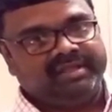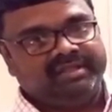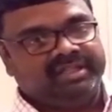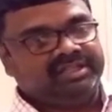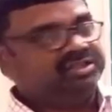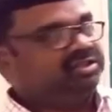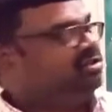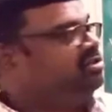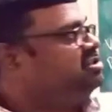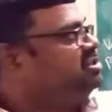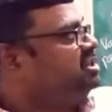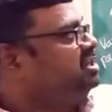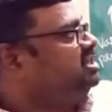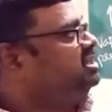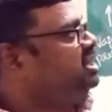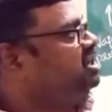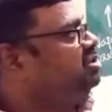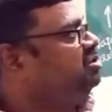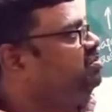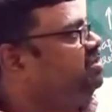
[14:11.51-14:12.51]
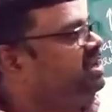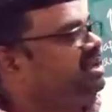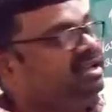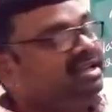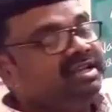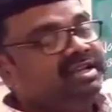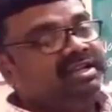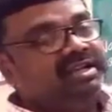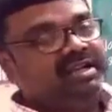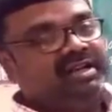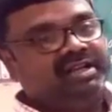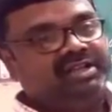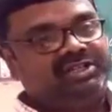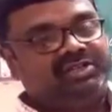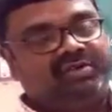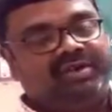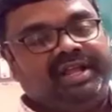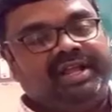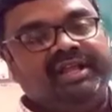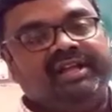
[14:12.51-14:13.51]
The solution is said to be
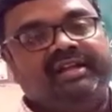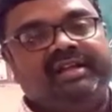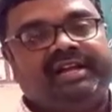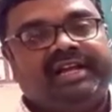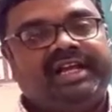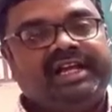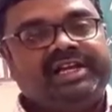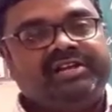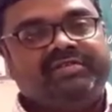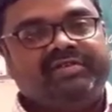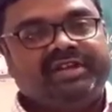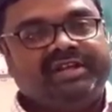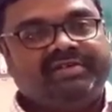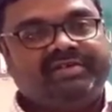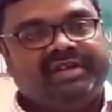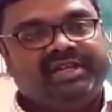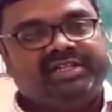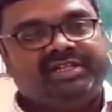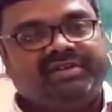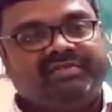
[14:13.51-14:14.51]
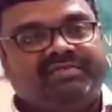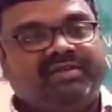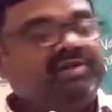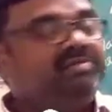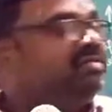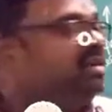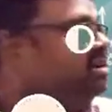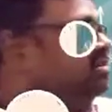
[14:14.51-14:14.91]
showing negative deviation from